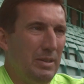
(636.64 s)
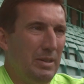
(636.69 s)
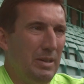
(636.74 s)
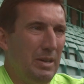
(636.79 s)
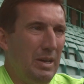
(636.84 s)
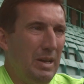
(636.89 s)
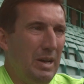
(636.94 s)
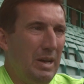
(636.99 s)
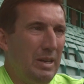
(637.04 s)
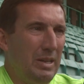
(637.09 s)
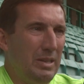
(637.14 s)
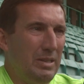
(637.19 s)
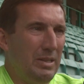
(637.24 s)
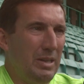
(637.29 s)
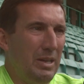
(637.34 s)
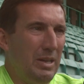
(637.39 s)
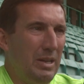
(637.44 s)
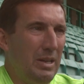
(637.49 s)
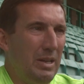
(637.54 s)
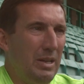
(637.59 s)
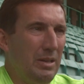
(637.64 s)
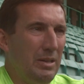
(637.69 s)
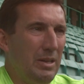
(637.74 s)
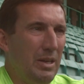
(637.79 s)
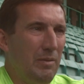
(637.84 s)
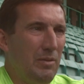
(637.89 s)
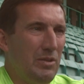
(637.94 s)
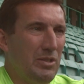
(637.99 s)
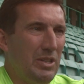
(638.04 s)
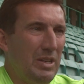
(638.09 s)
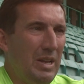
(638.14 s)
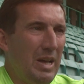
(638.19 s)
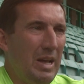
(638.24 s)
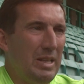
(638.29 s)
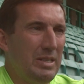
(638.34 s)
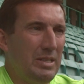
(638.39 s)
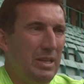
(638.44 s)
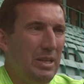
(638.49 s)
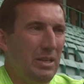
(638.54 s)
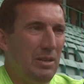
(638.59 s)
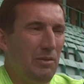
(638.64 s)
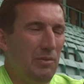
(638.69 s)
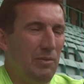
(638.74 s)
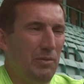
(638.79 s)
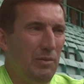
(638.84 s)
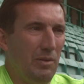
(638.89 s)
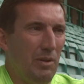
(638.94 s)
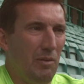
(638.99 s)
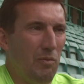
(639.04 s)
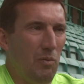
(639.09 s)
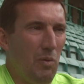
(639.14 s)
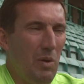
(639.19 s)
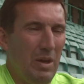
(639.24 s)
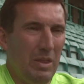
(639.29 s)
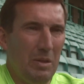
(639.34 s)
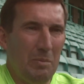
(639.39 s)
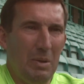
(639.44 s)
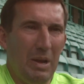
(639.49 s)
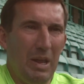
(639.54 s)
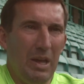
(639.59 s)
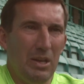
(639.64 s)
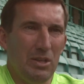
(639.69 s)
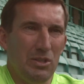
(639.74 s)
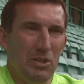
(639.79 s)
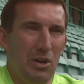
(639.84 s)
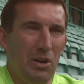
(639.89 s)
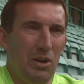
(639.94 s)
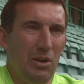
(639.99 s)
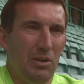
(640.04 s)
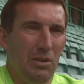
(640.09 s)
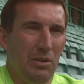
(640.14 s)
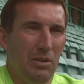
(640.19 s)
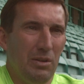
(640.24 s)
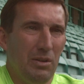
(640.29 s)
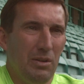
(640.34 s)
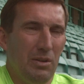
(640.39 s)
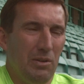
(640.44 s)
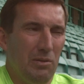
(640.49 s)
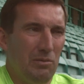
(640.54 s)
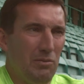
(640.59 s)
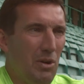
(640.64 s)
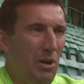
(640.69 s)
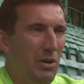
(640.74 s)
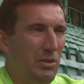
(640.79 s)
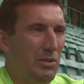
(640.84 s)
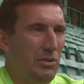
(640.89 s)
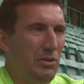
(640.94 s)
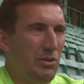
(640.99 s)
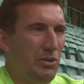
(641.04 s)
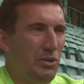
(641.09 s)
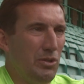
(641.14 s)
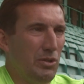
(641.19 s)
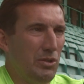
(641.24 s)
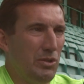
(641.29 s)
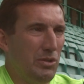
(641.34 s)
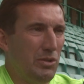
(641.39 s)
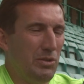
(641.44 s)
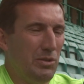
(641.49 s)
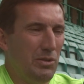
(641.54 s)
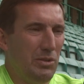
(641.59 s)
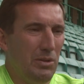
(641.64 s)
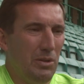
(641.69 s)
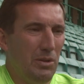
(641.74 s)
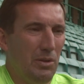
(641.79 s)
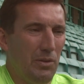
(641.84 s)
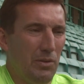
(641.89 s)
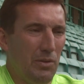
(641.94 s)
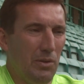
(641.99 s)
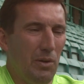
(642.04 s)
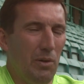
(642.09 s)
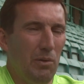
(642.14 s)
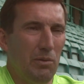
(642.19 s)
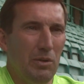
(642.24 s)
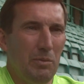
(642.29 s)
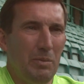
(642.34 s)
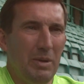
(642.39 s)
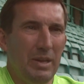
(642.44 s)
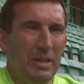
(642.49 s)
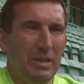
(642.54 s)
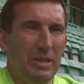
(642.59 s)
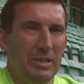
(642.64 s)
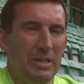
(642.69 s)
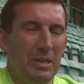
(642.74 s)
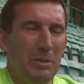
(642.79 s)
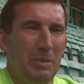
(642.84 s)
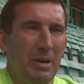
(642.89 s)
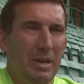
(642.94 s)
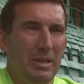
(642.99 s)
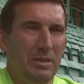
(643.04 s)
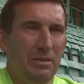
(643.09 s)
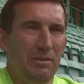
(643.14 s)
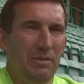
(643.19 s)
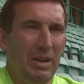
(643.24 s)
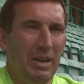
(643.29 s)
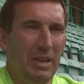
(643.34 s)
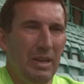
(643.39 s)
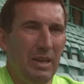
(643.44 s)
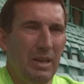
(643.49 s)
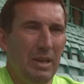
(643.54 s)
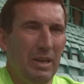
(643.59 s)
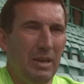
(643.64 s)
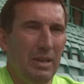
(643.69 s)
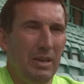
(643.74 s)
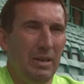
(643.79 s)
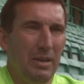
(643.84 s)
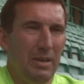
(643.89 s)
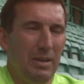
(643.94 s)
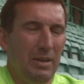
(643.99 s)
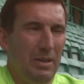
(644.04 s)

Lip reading: And it'll give us an idea of where the players are, rather than just throwing them in at the deep end very early.